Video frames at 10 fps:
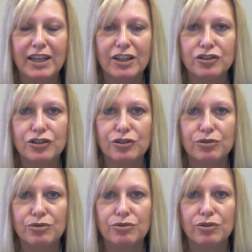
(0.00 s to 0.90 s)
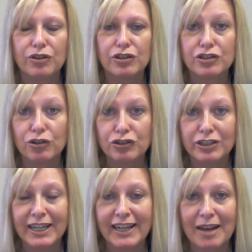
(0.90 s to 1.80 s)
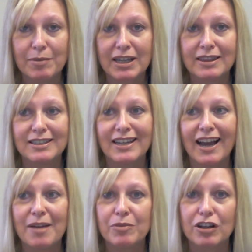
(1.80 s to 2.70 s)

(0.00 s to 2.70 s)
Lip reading: into the social dynamic at the time,